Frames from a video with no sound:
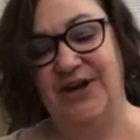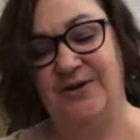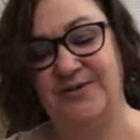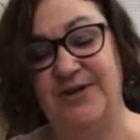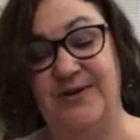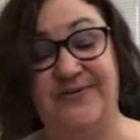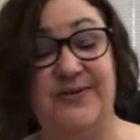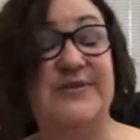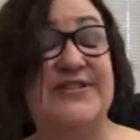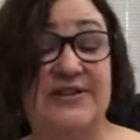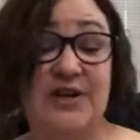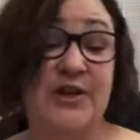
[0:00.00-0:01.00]
know. So if it was
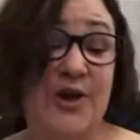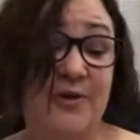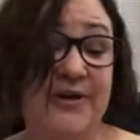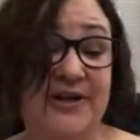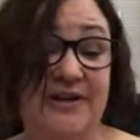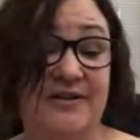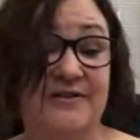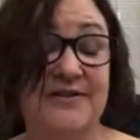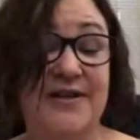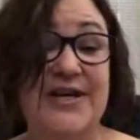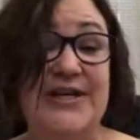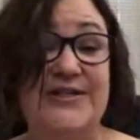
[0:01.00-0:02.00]
a colonial,
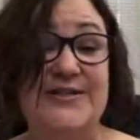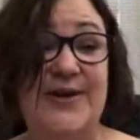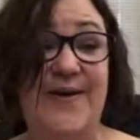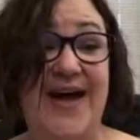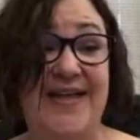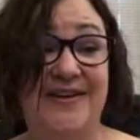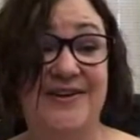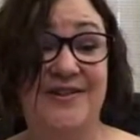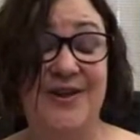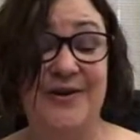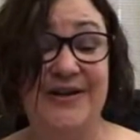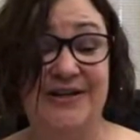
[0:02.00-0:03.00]
so other
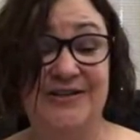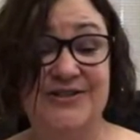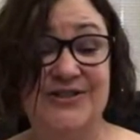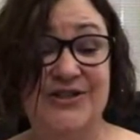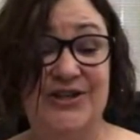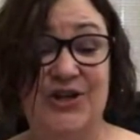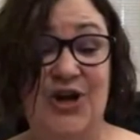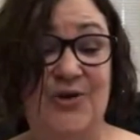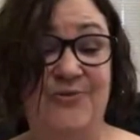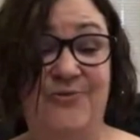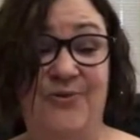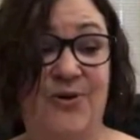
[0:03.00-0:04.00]
colonials could go
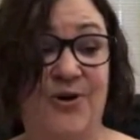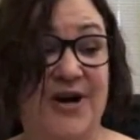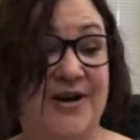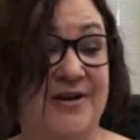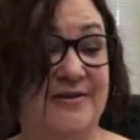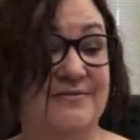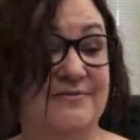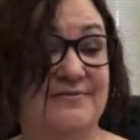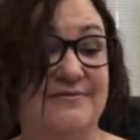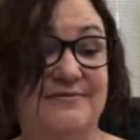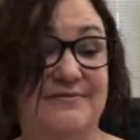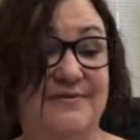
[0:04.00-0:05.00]
for
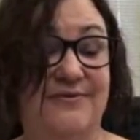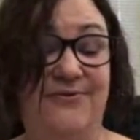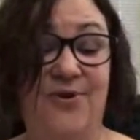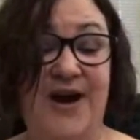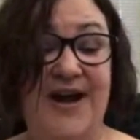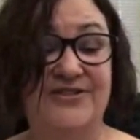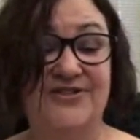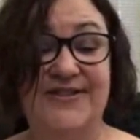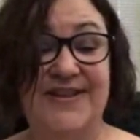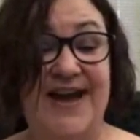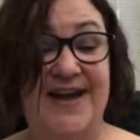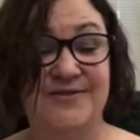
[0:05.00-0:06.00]
four hundred
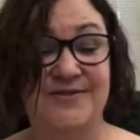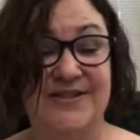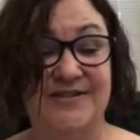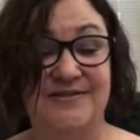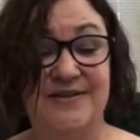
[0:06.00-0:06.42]
thousand.